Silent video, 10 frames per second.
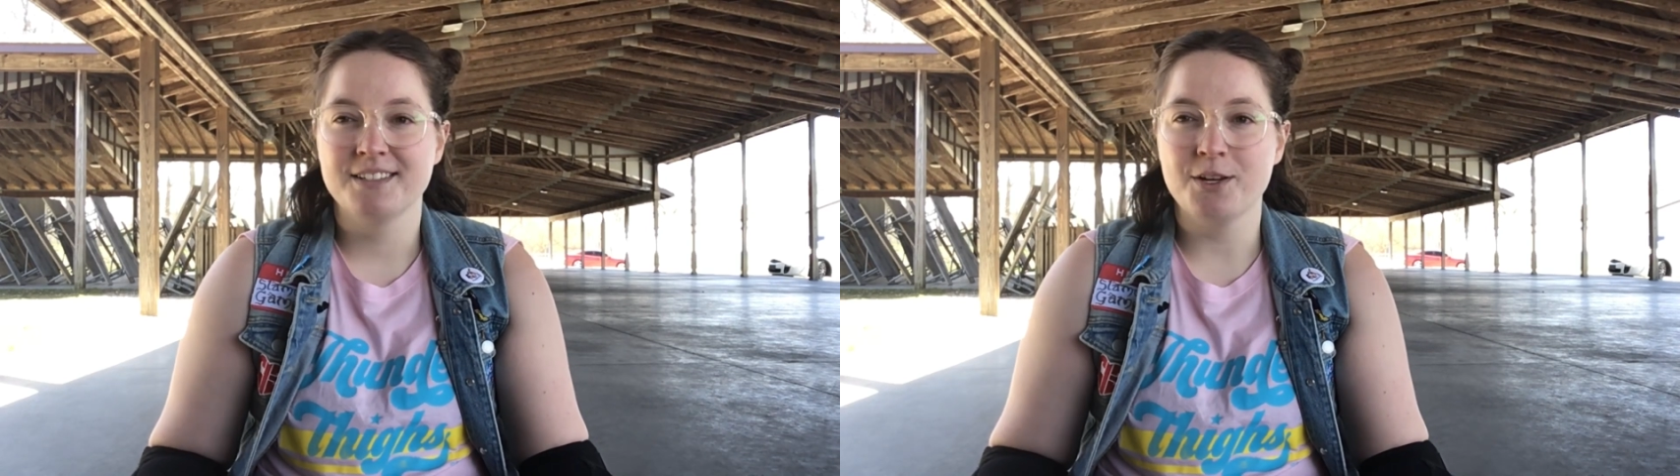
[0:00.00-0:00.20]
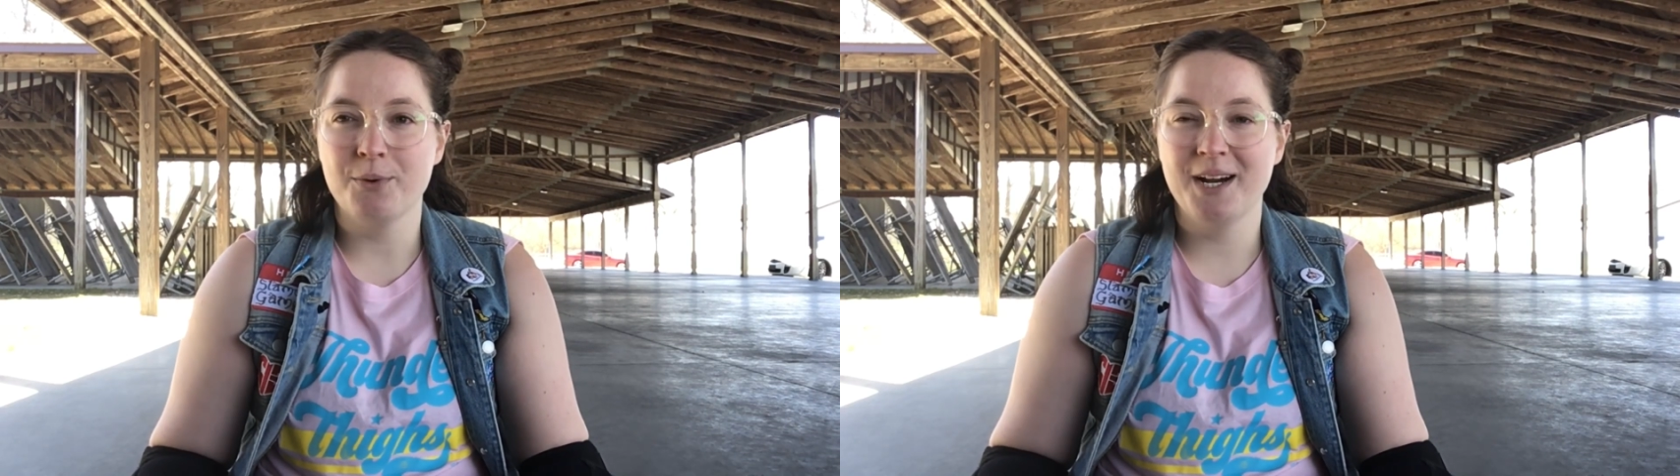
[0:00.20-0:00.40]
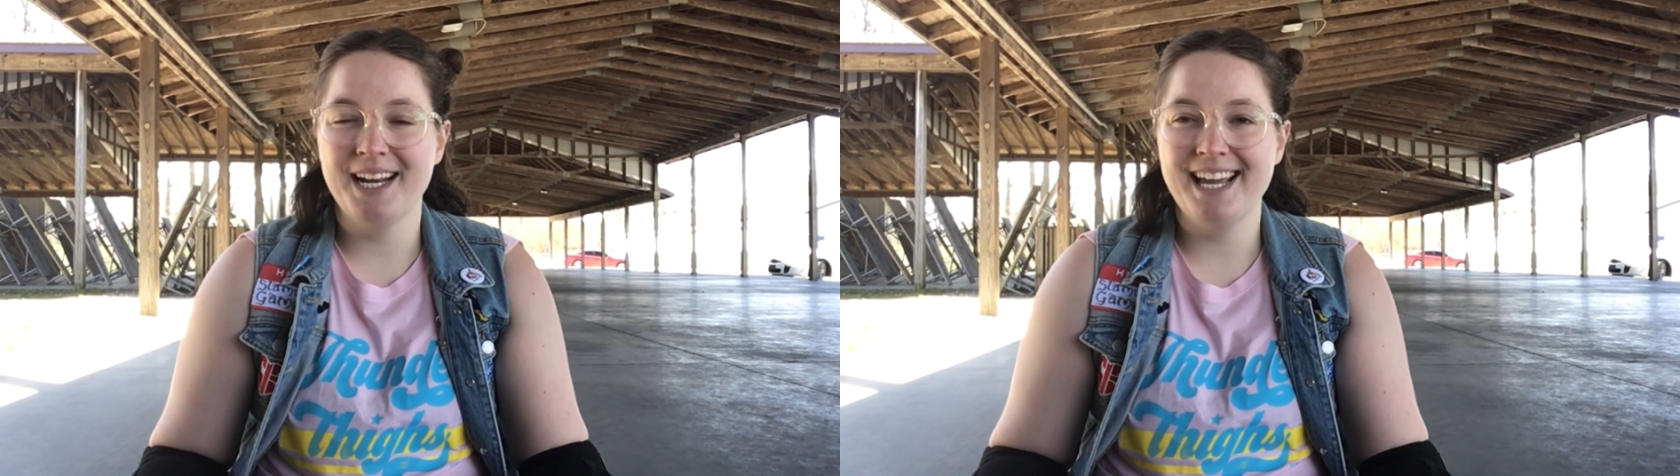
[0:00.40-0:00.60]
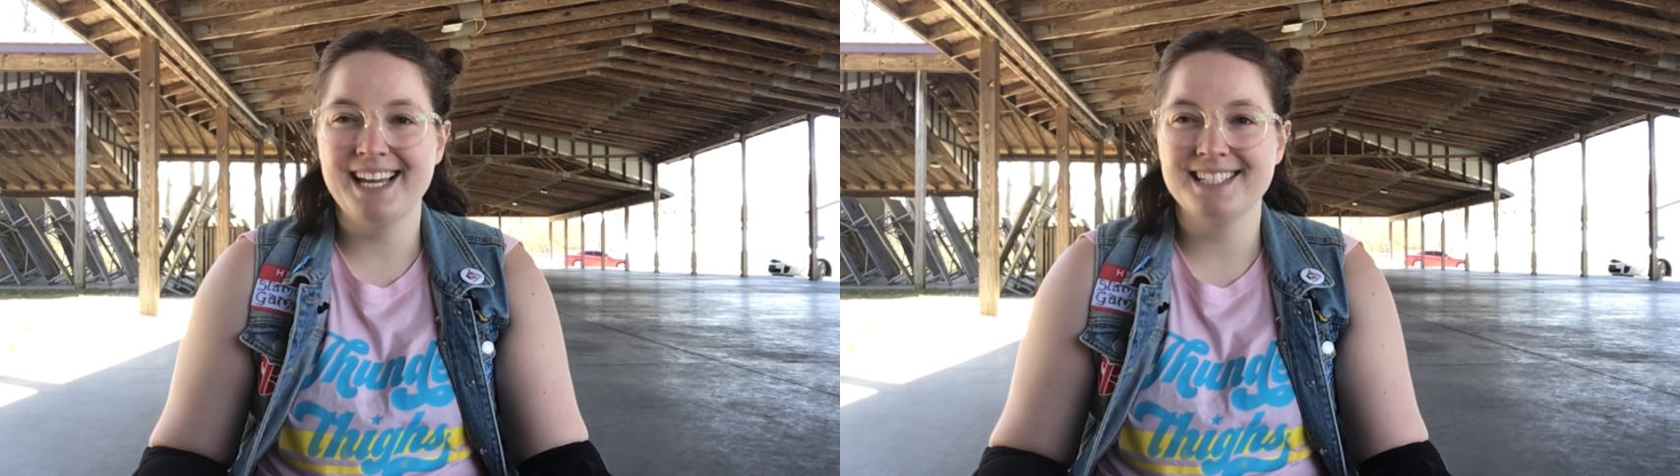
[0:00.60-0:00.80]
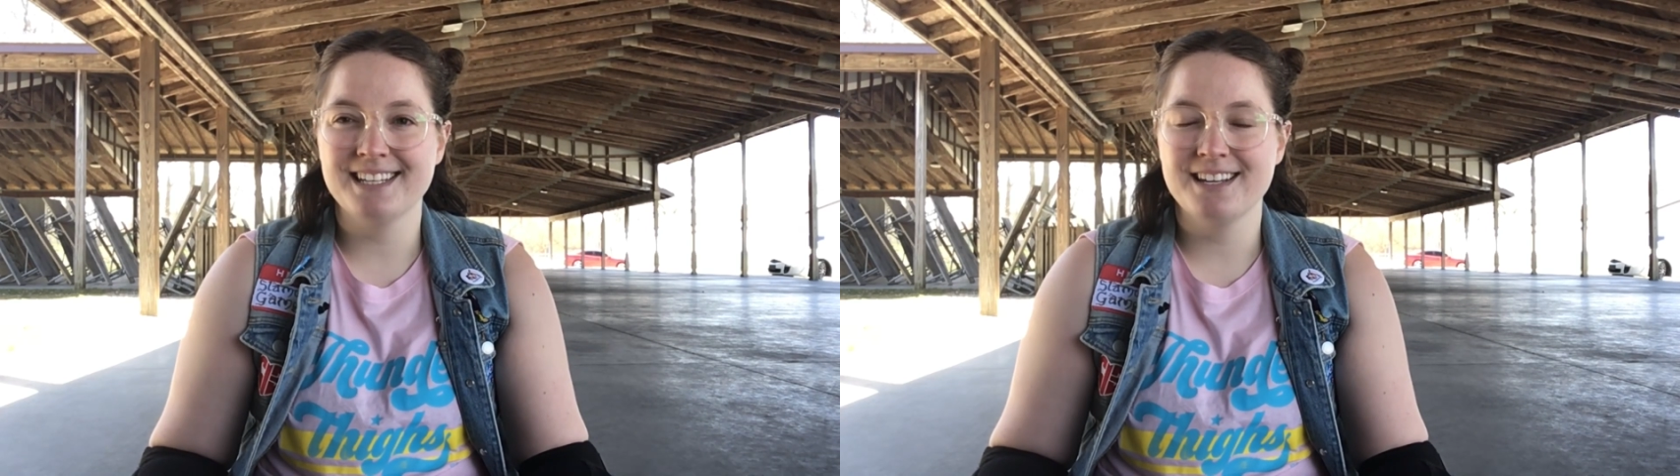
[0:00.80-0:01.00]
So we're gonna
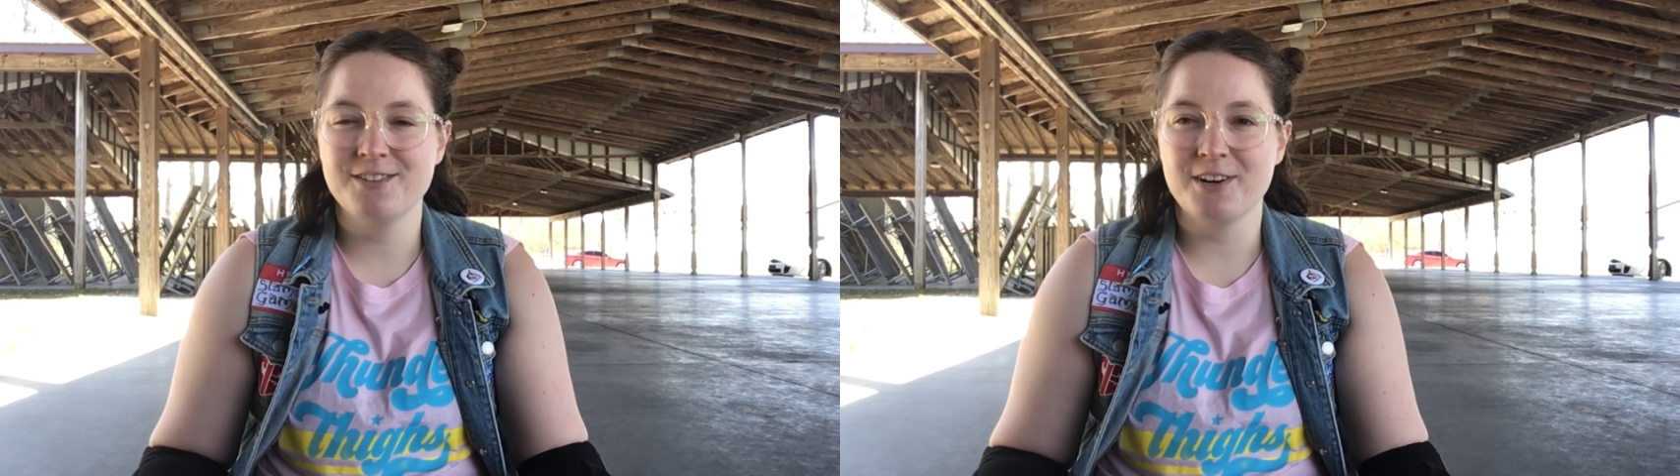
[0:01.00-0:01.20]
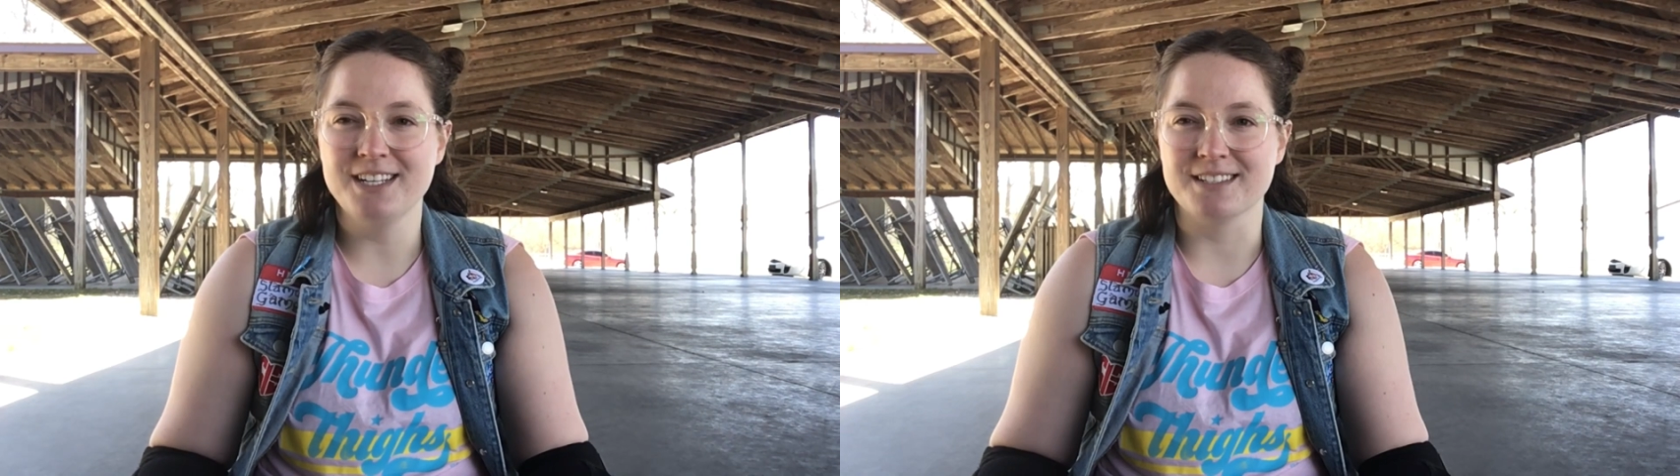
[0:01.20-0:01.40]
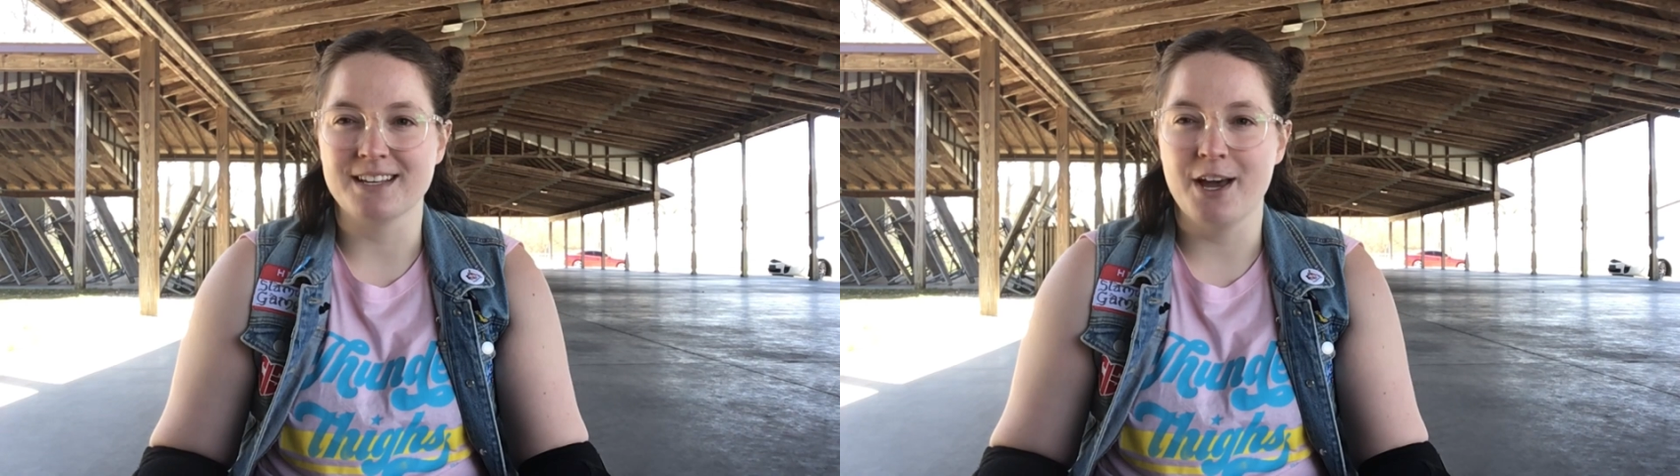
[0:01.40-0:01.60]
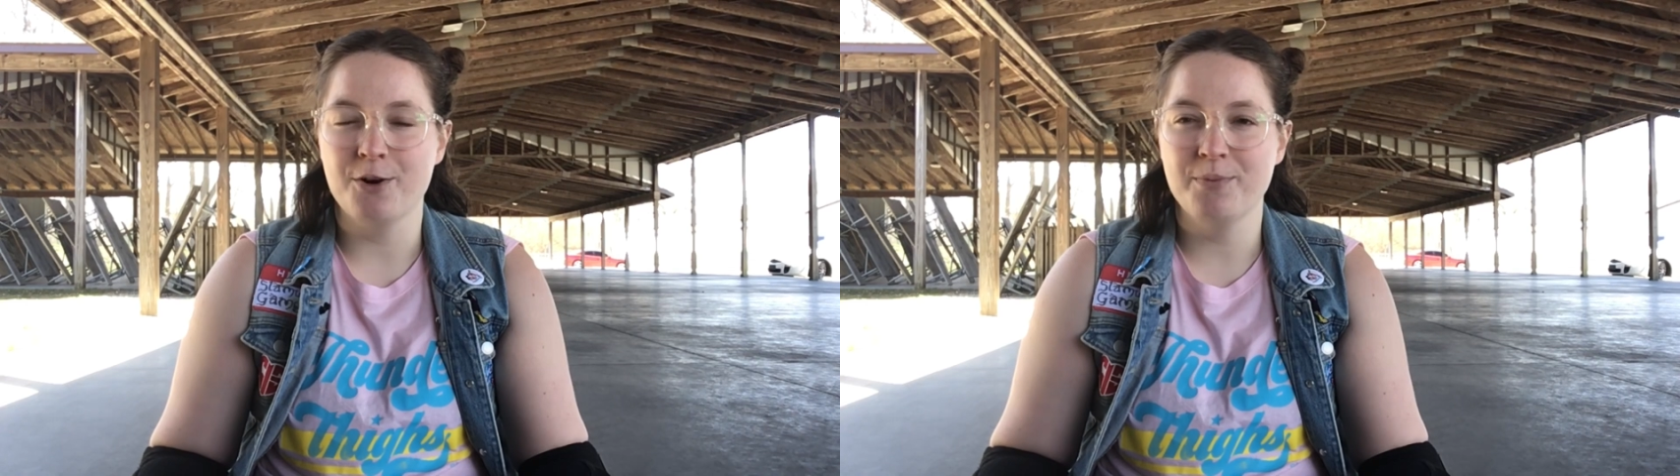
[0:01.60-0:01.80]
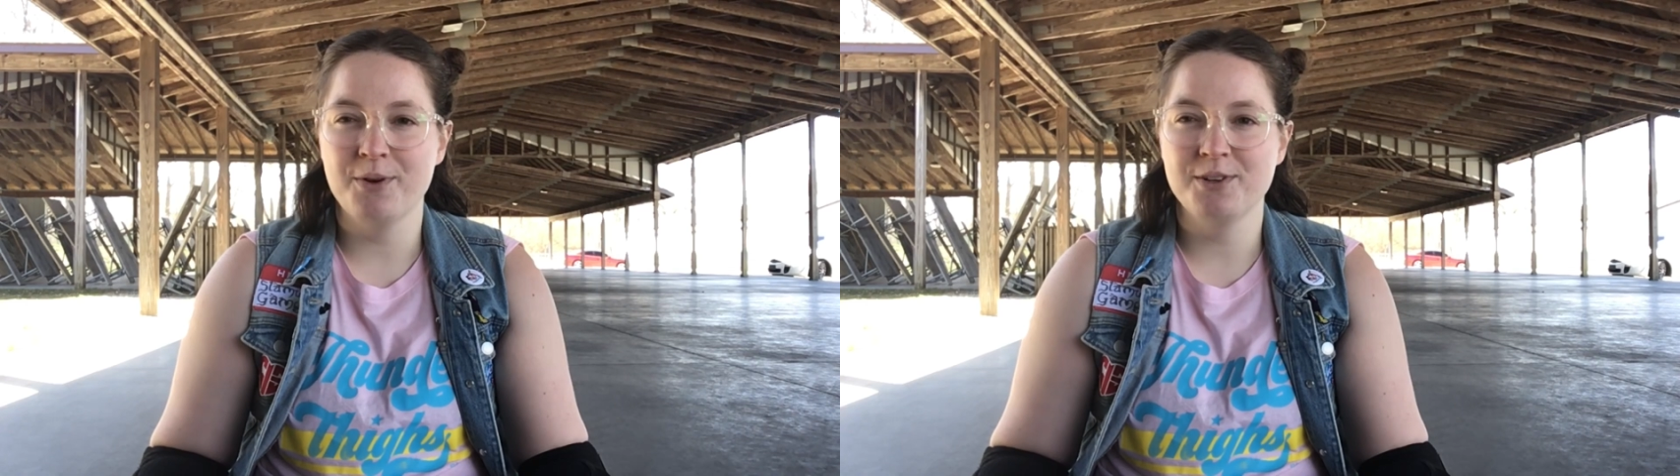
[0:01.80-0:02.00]
get into the drills. I
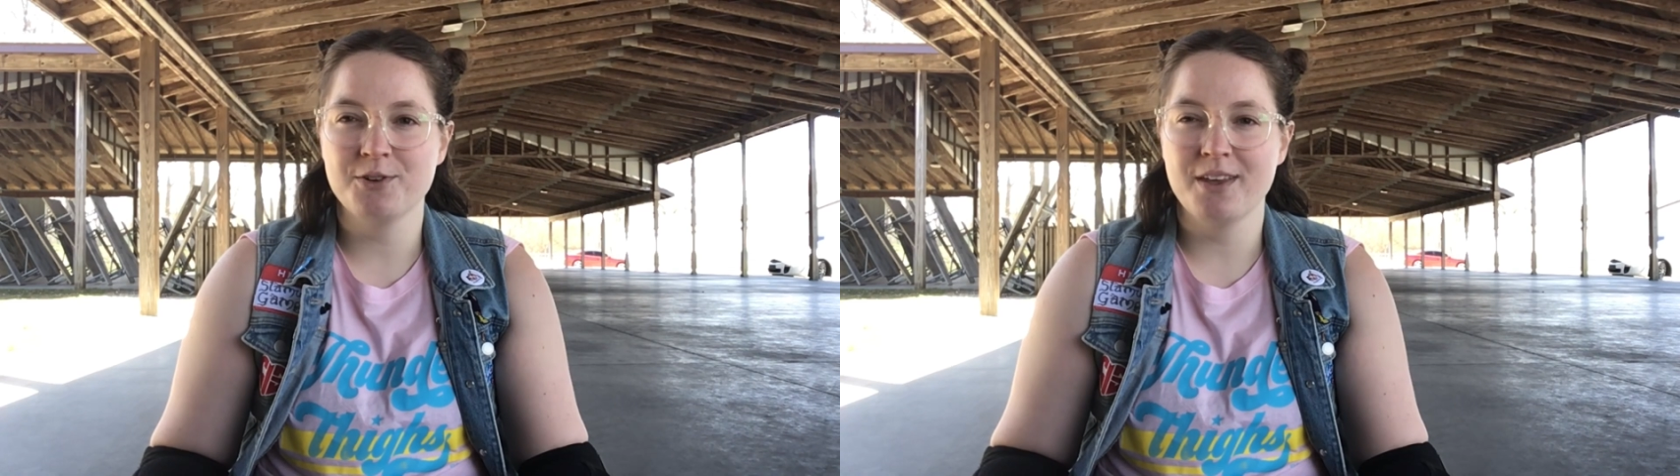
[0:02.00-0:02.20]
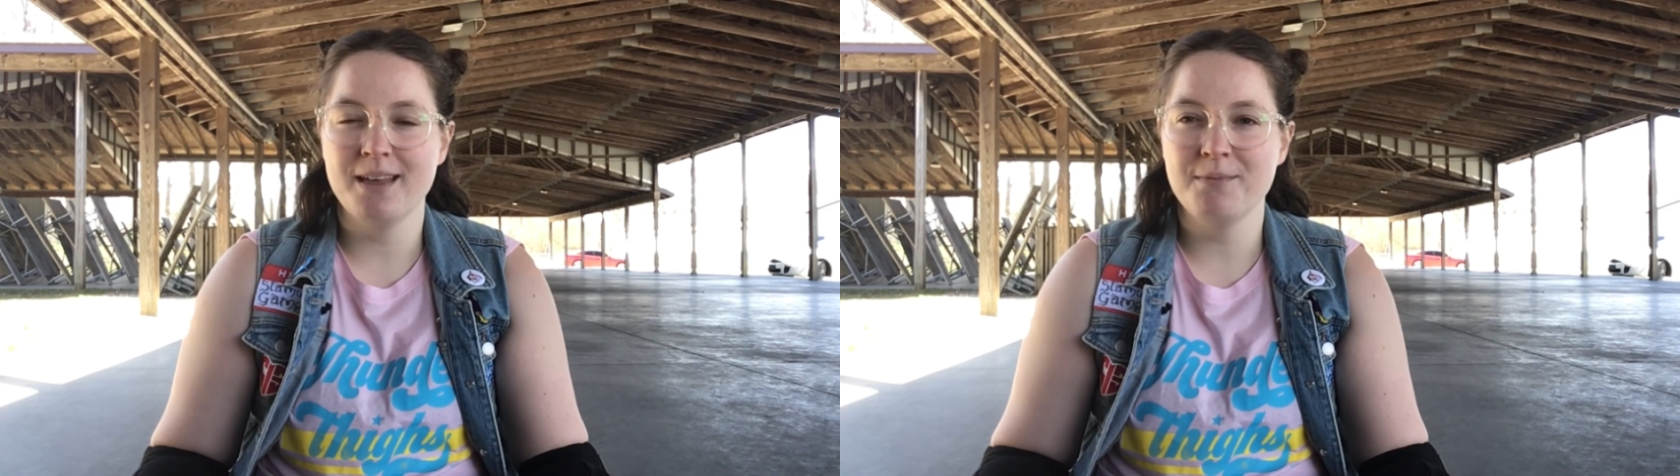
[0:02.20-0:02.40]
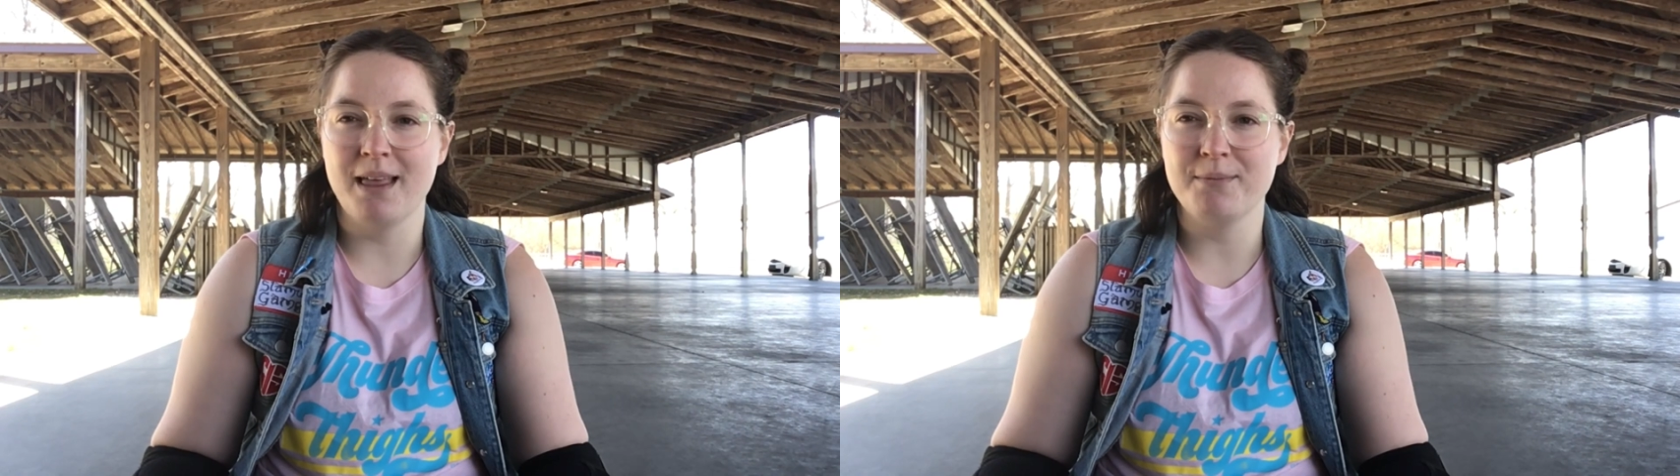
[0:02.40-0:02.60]
hope you enjoy them.